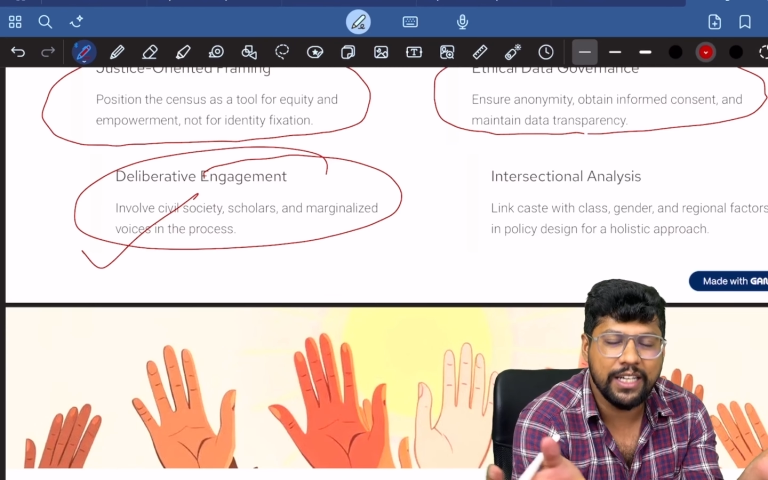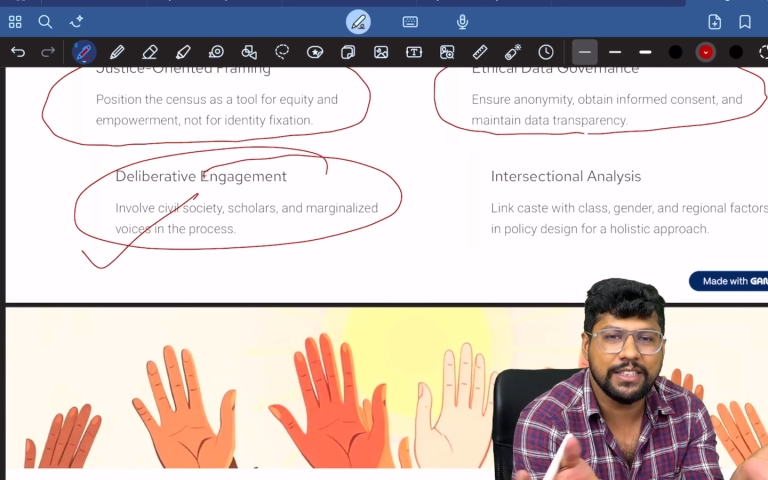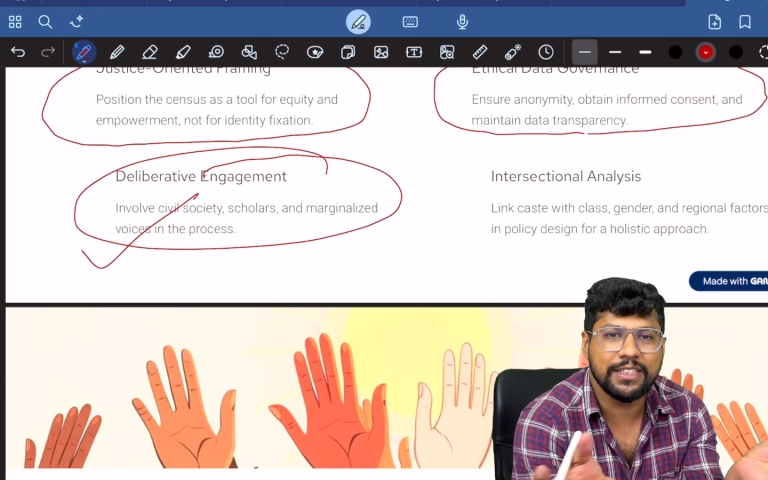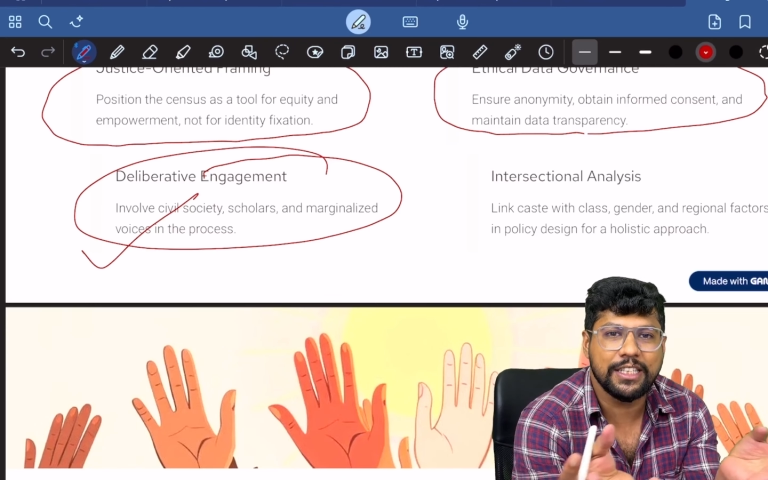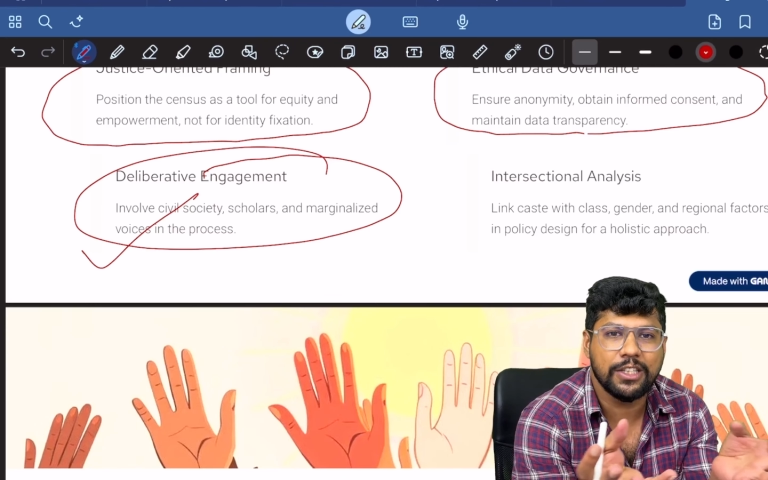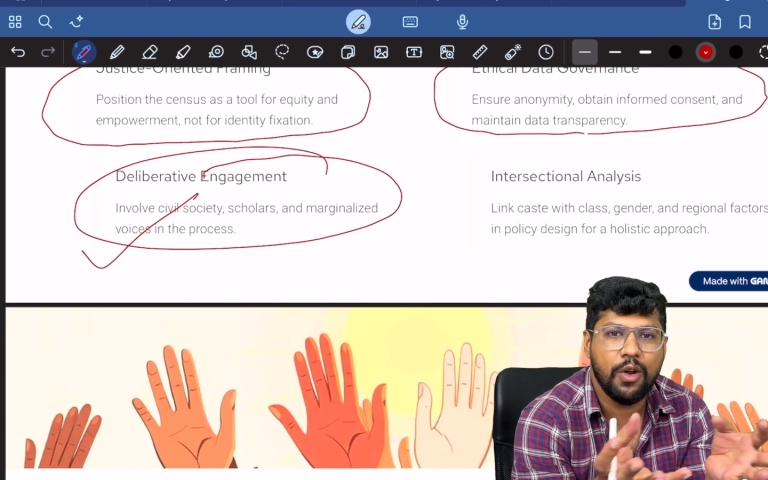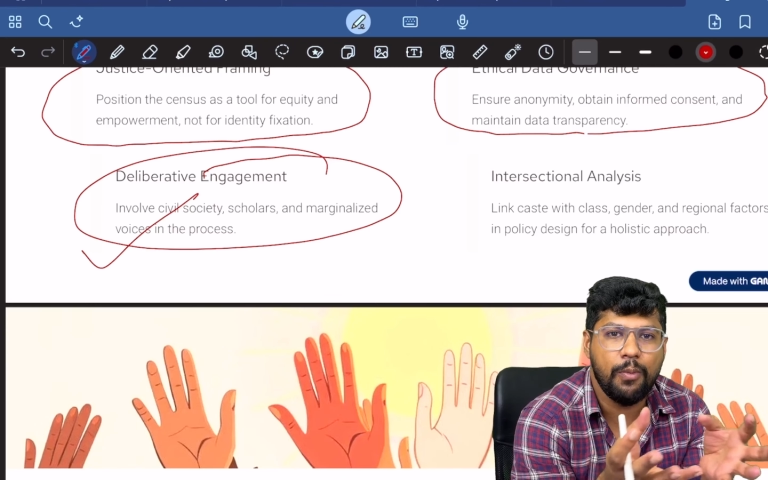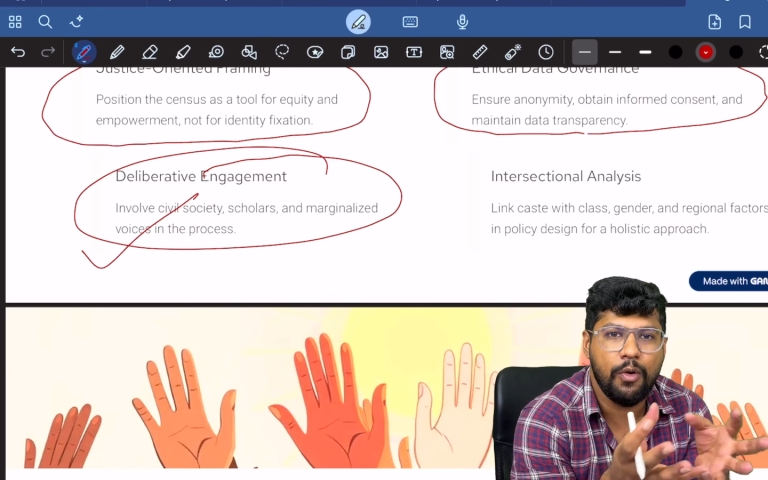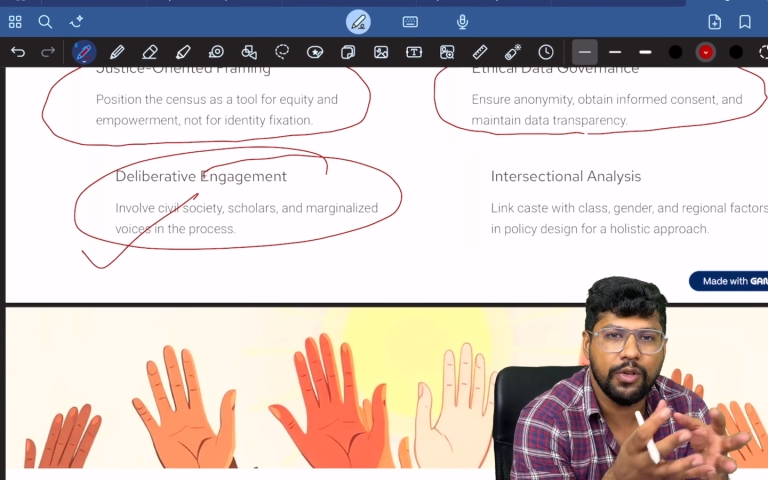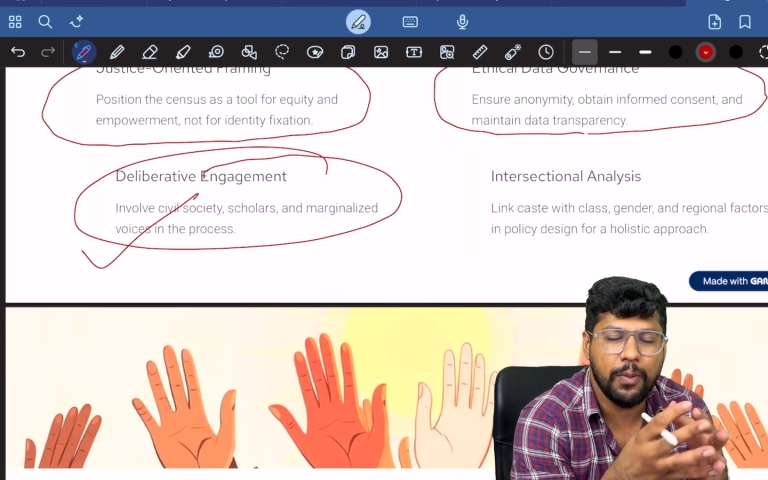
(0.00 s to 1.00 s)
discussion
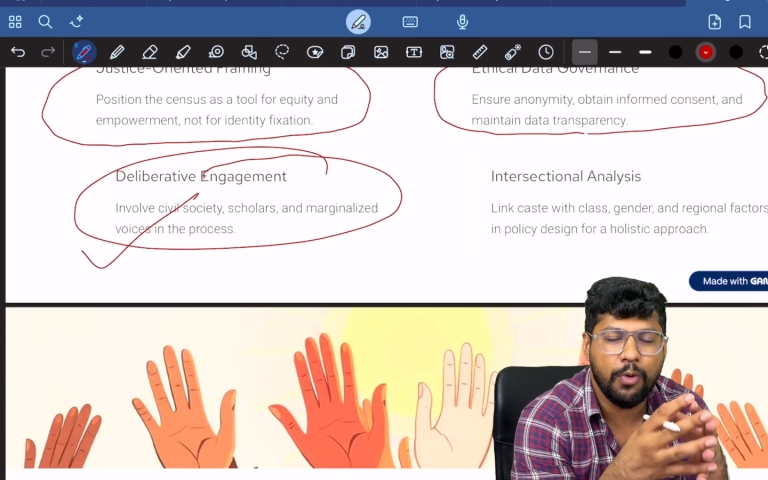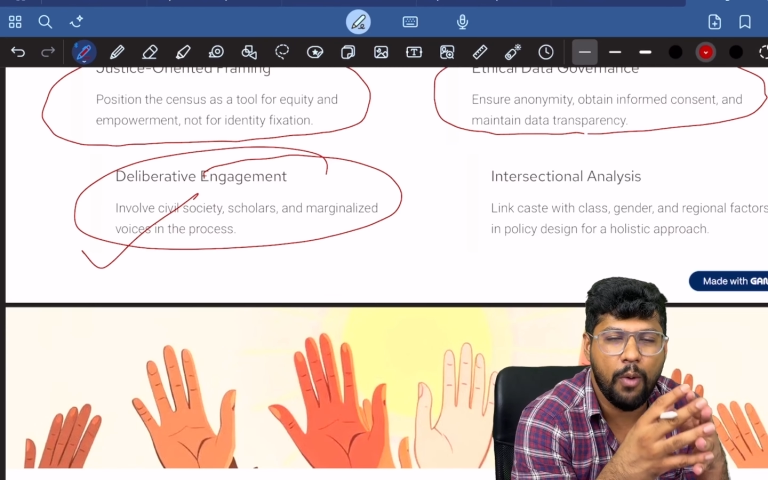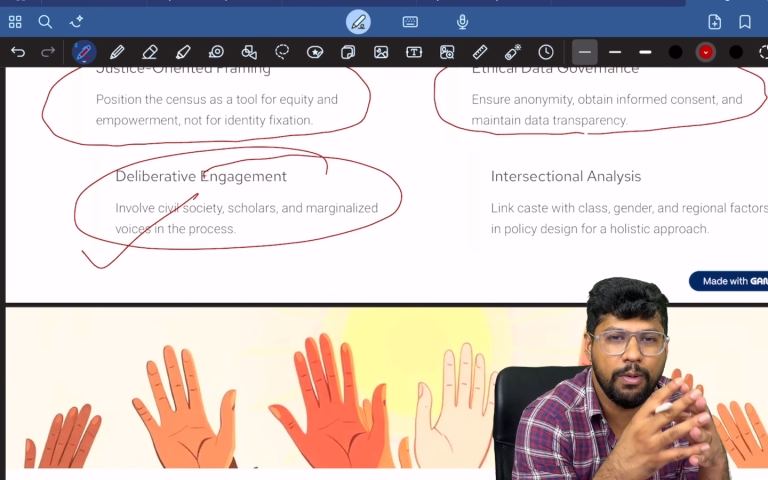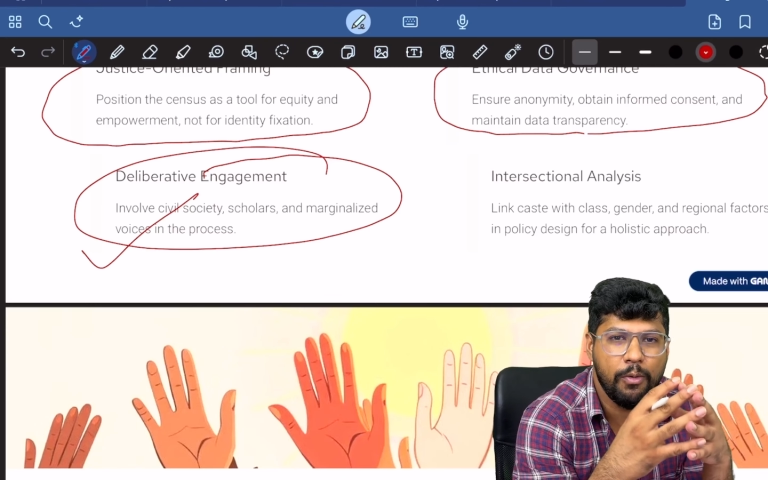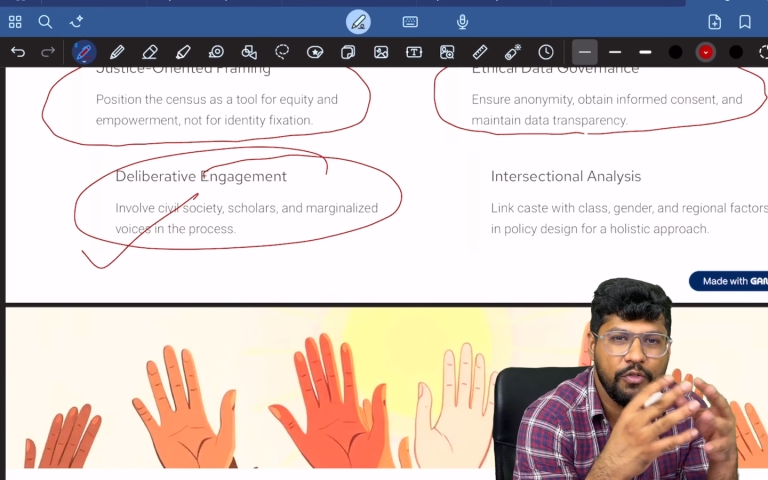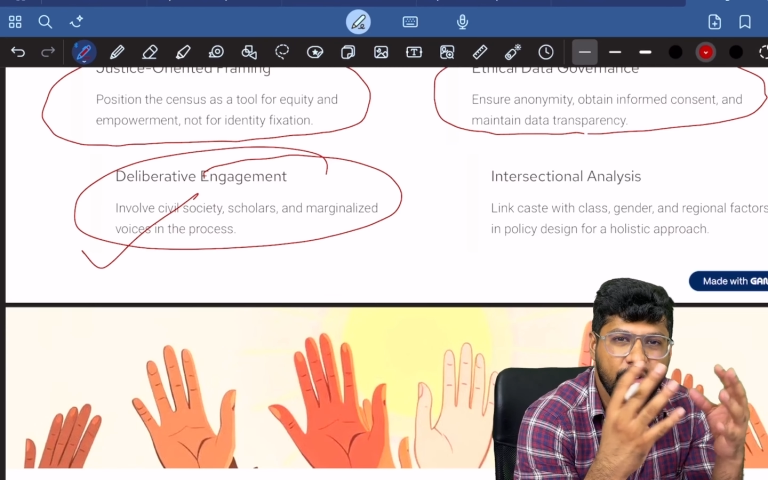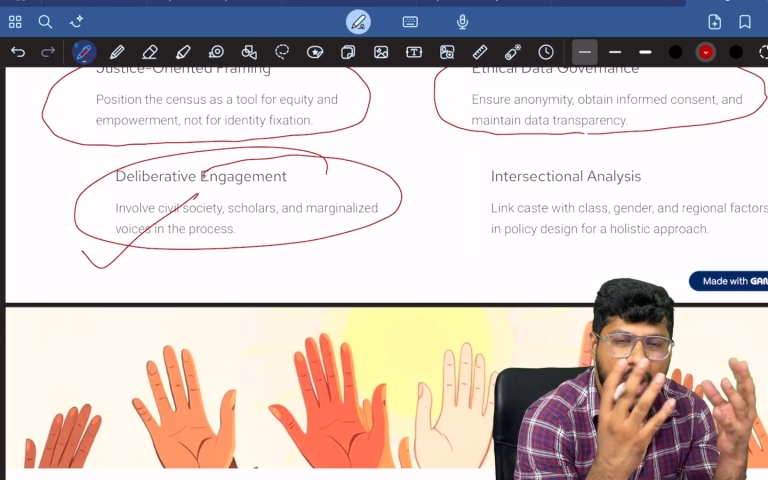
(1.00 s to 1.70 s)
about the problem of